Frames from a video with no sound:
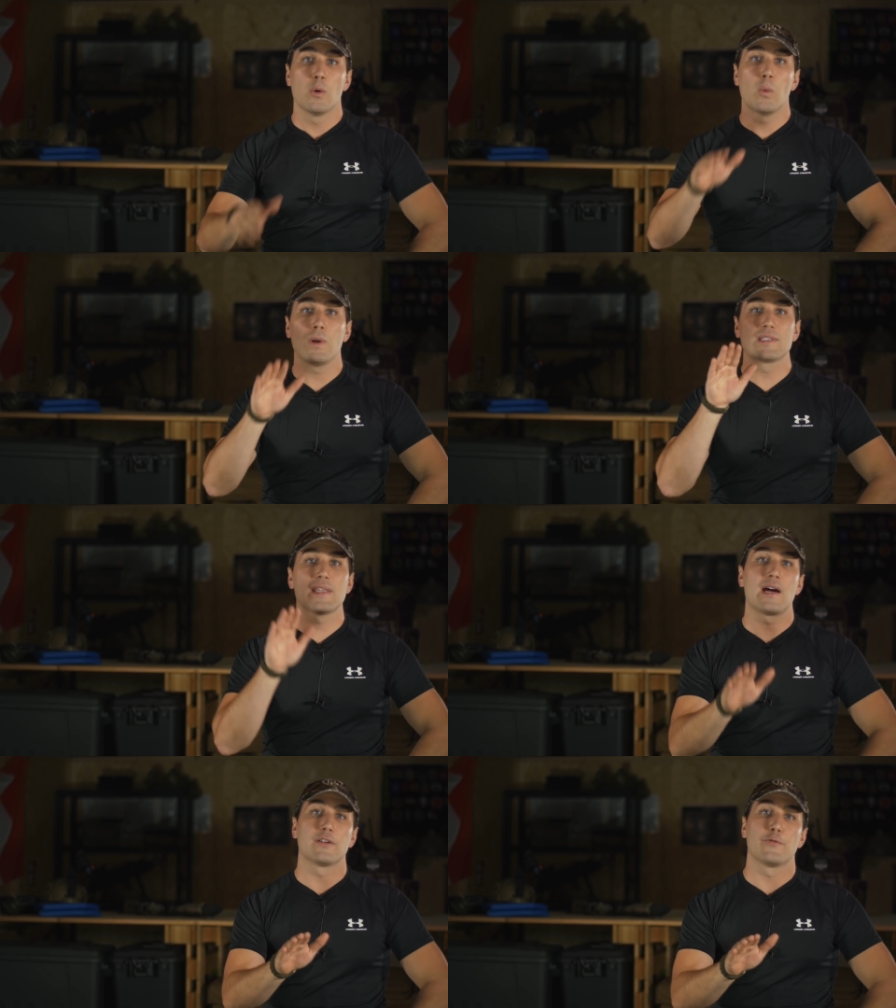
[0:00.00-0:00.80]
We'll
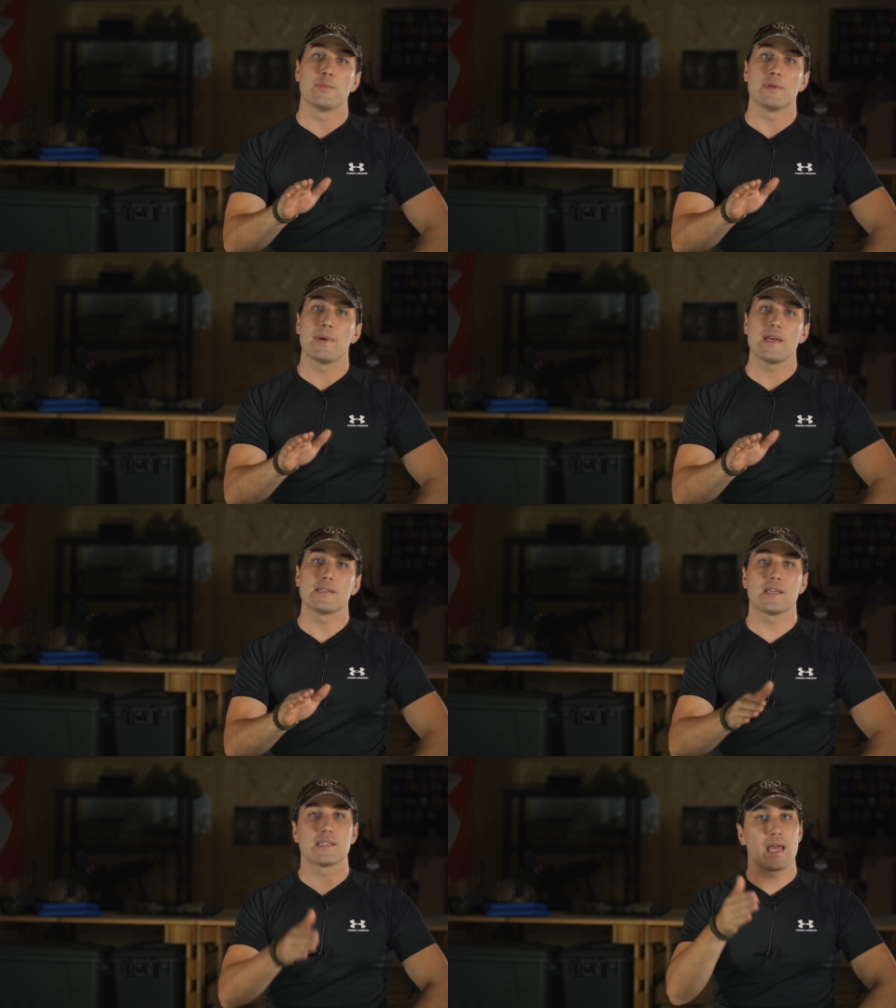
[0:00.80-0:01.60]
start from the
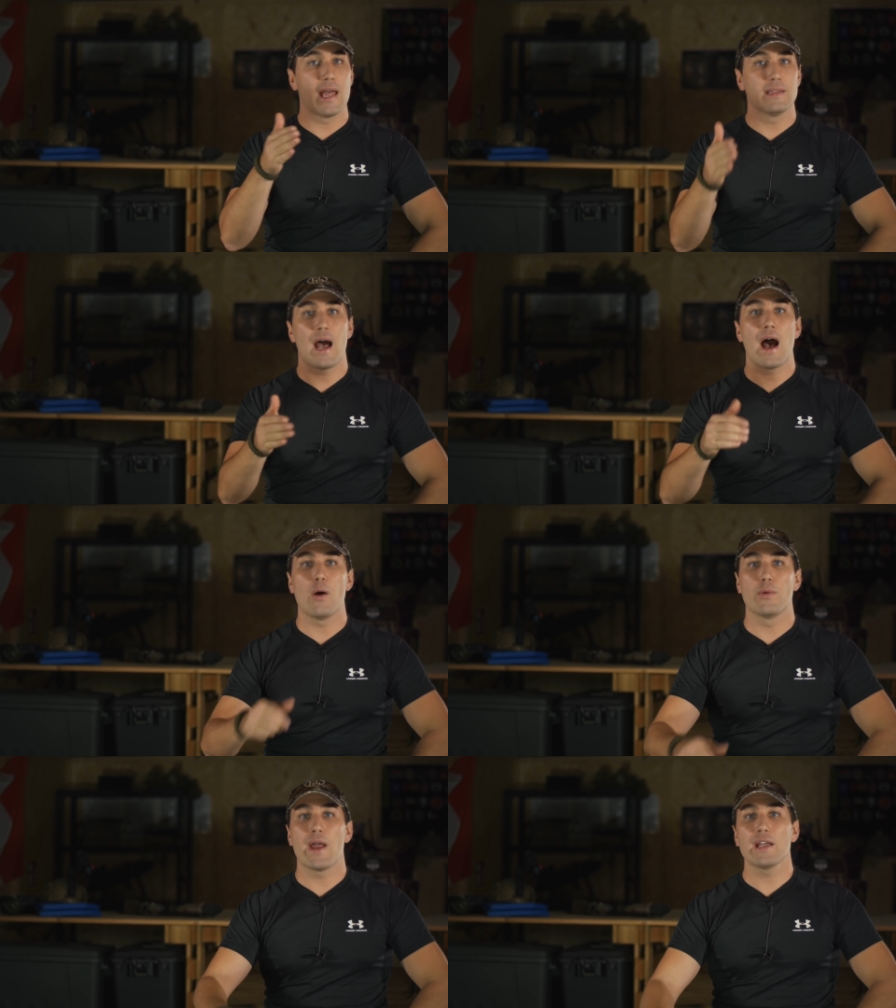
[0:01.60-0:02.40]
basics and
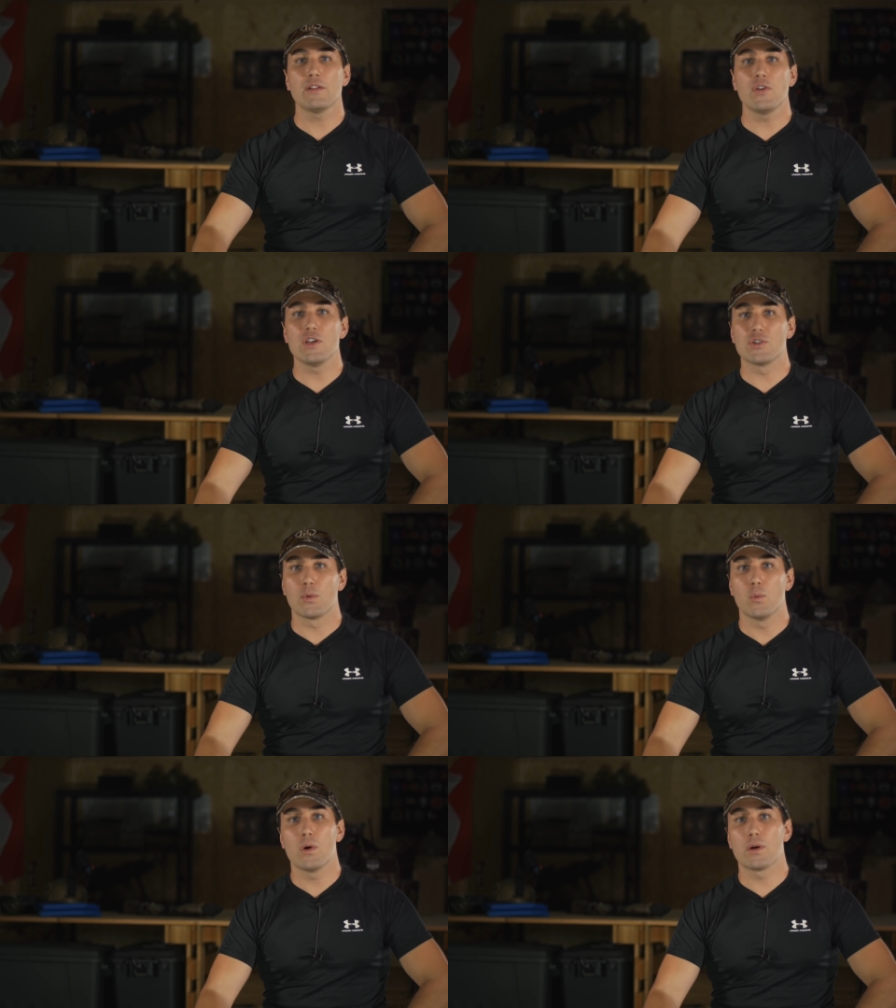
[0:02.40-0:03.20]
how night
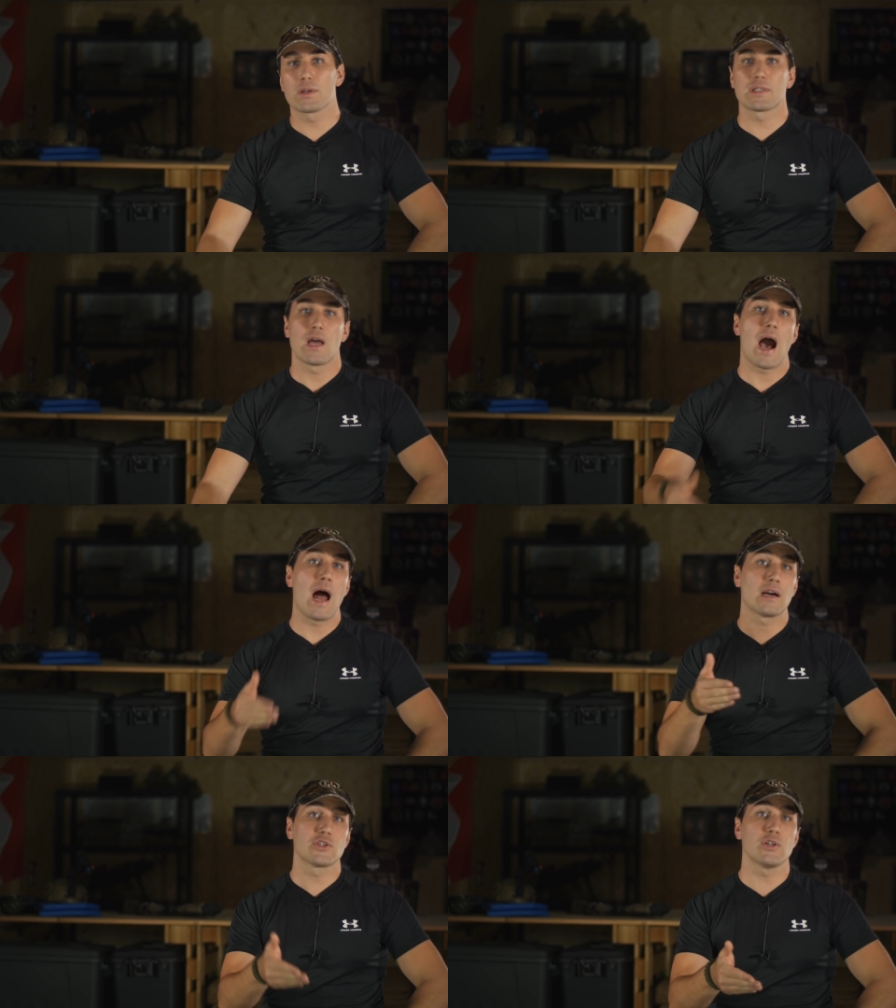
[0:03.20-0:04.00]
vision works,
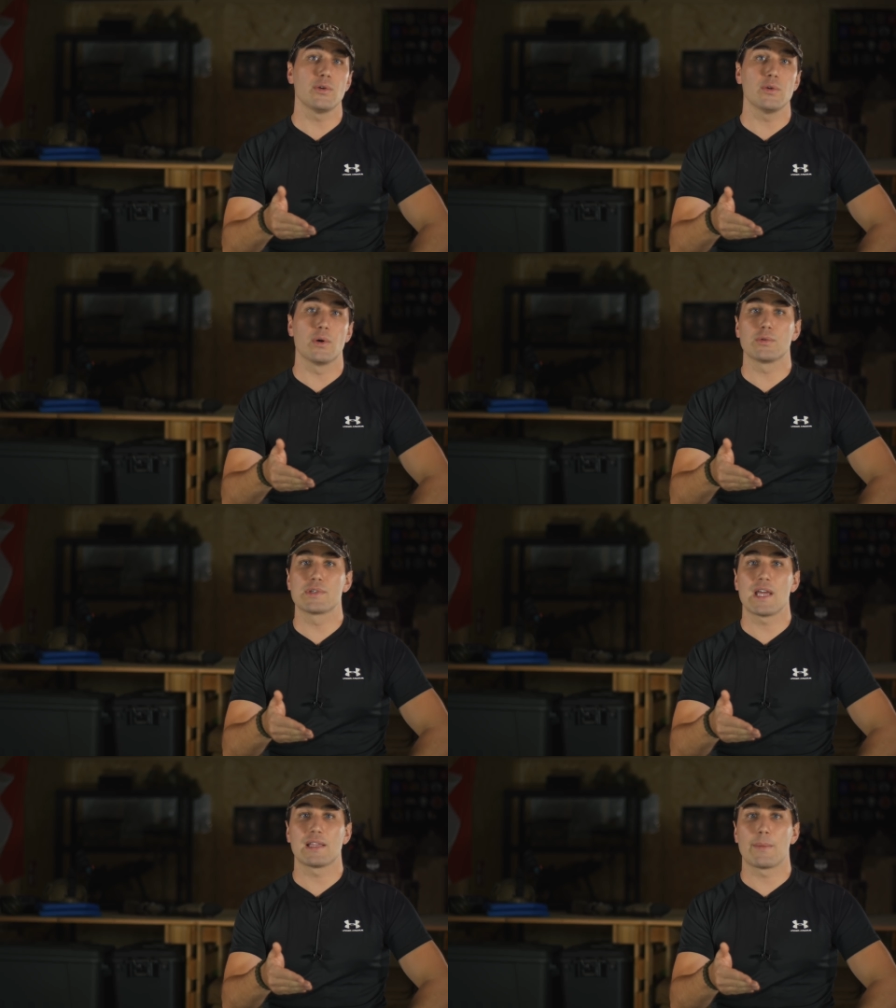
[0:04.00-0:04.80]
I'll show you how to
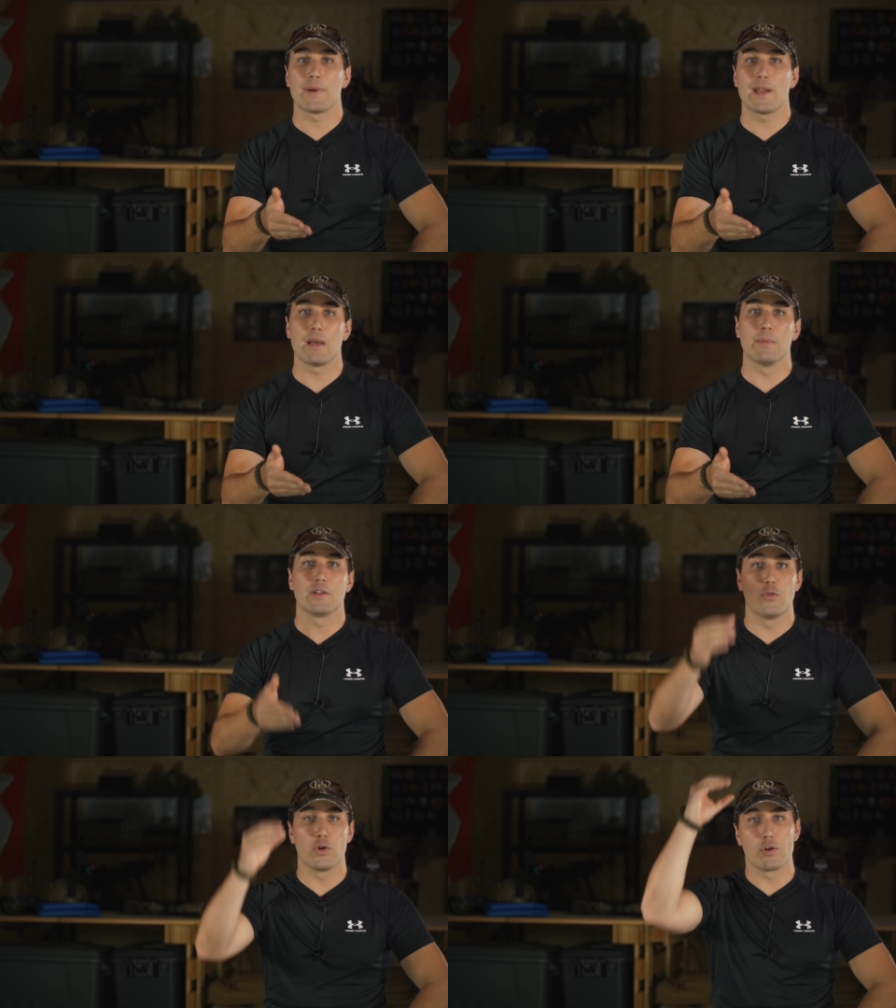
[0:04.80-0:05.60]
set up an helmet
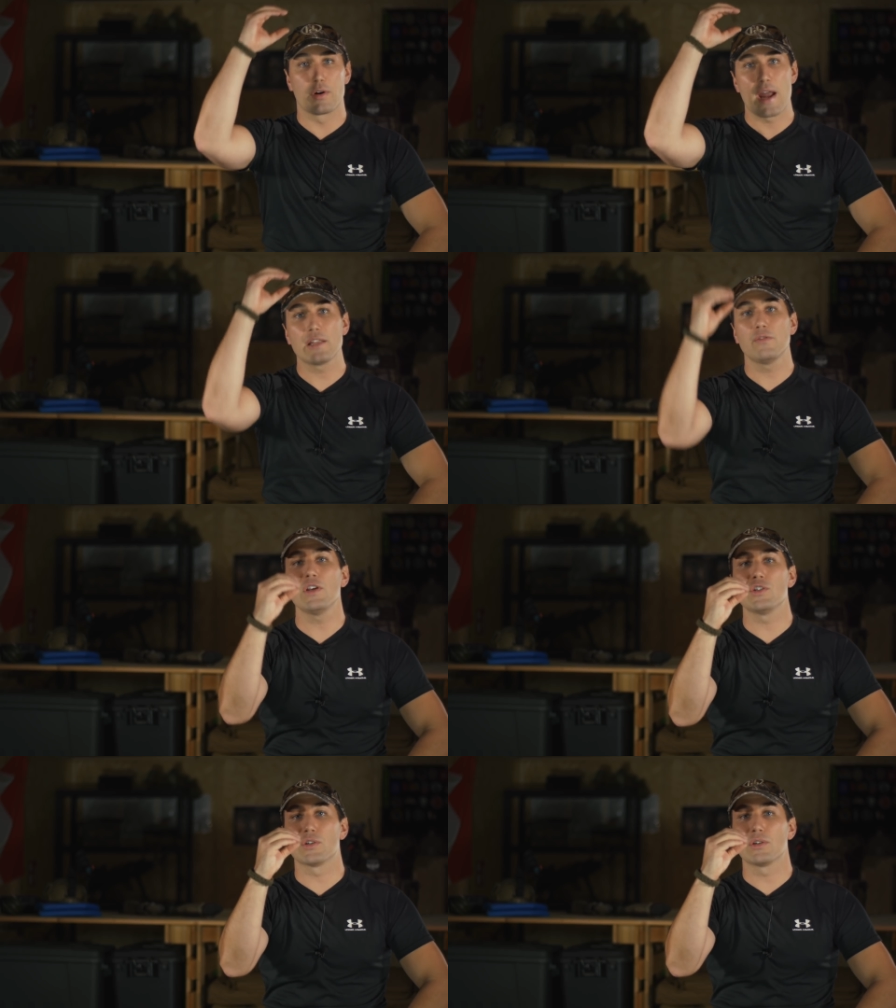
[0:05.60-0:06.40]
for your night
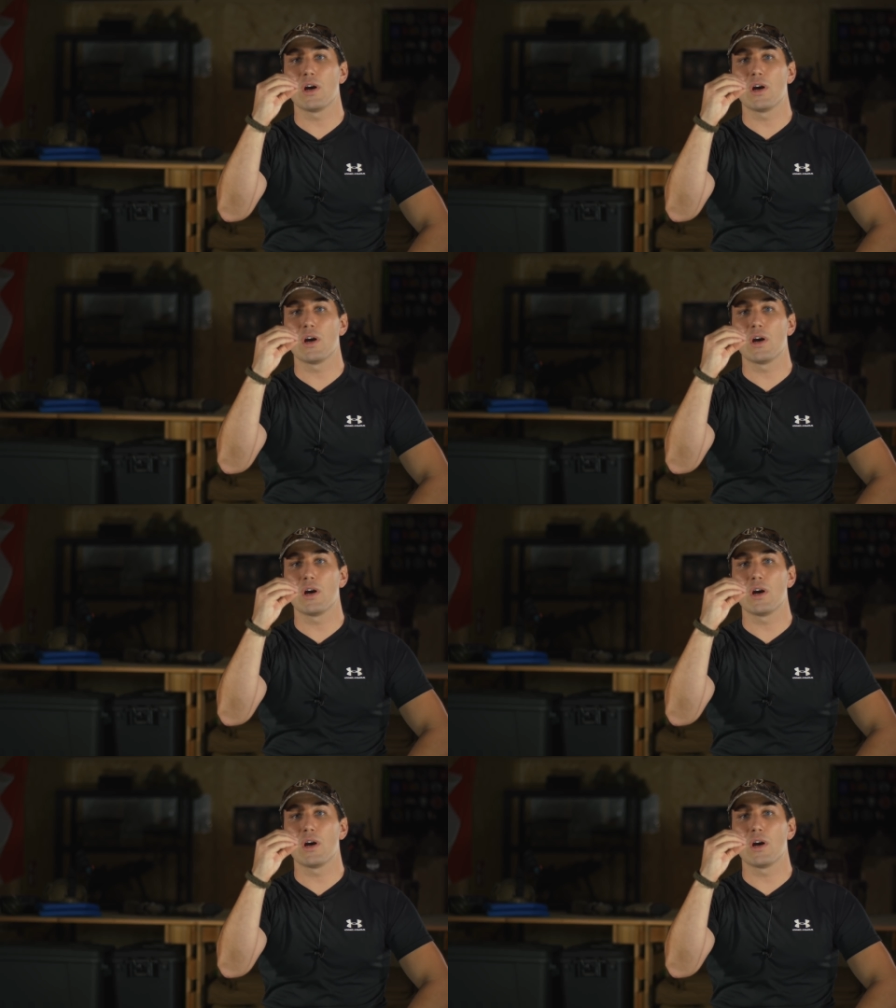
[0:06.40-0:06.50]
vision